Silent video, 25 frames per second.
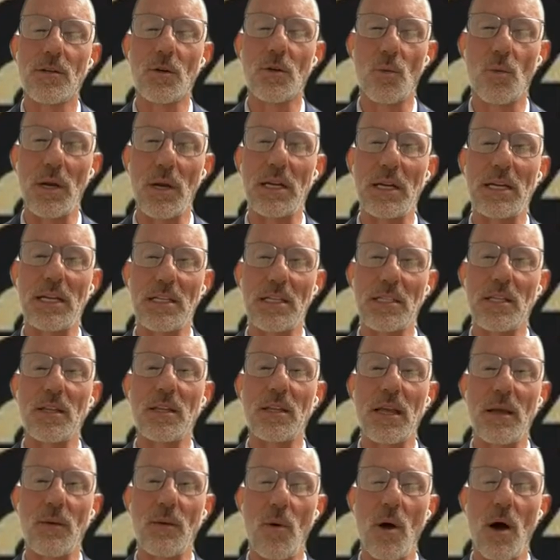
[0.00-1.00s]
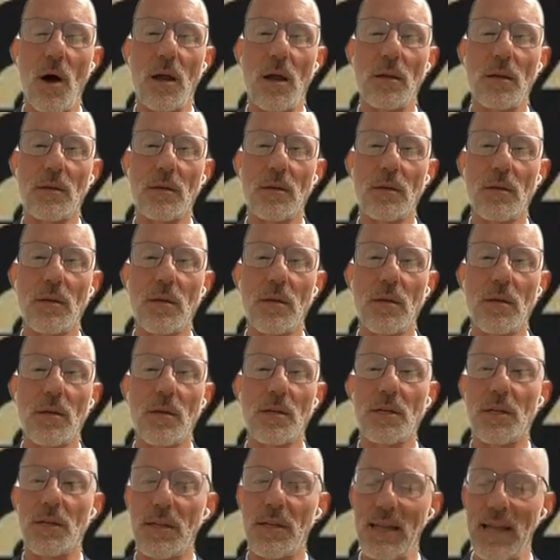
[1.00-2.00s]
to what it is that they want,
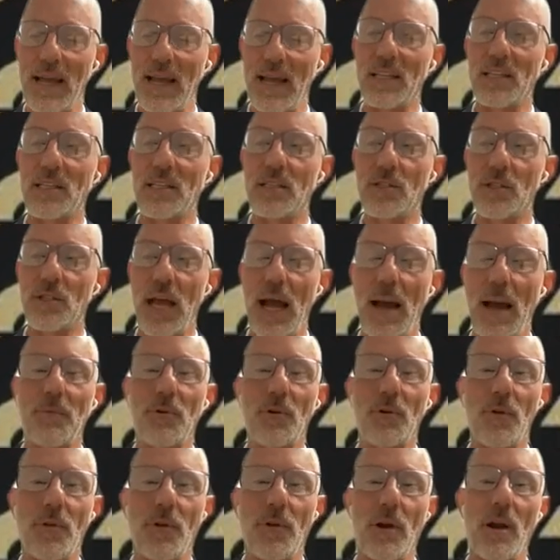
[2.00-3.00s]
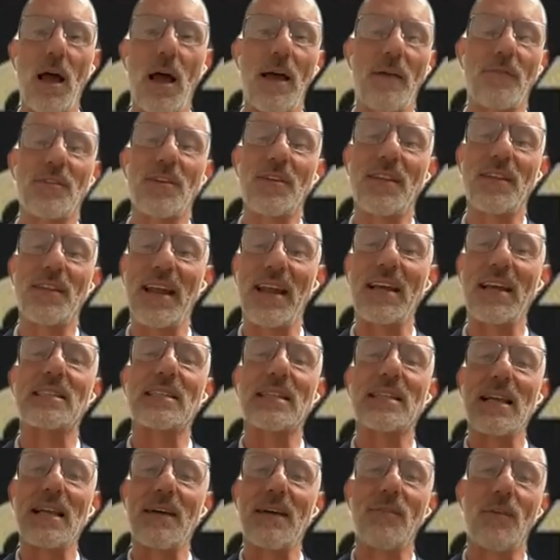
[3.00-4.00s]
to the next chapter in their life, to the
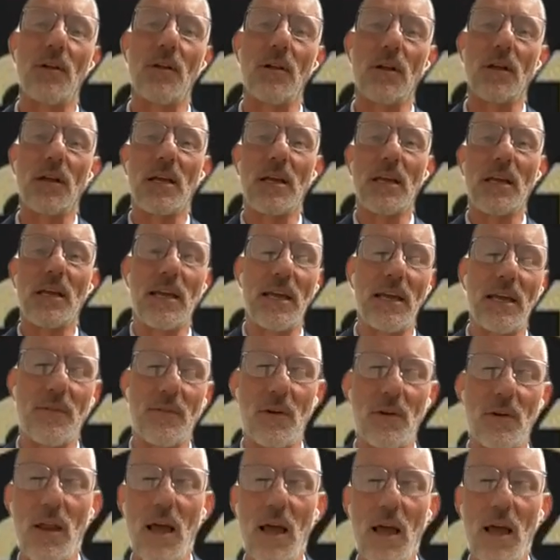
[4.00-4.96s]
next level in their